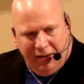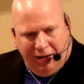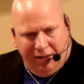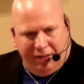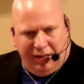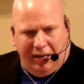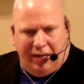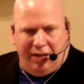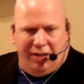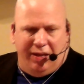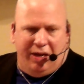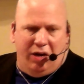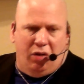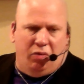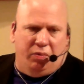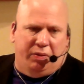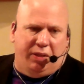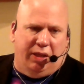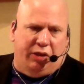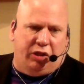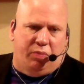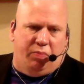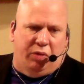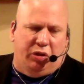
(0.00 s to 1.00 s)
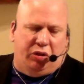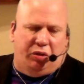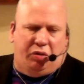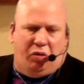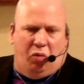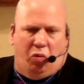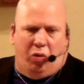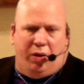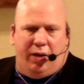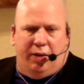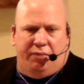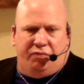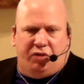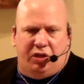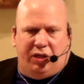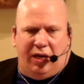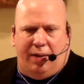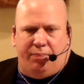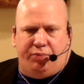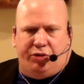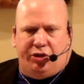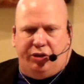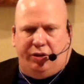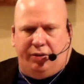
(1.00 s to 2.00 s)
I think of the Old Testament story of
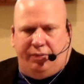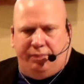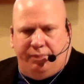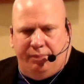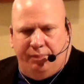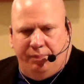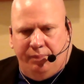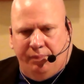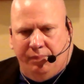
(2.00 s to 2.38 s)
Samson.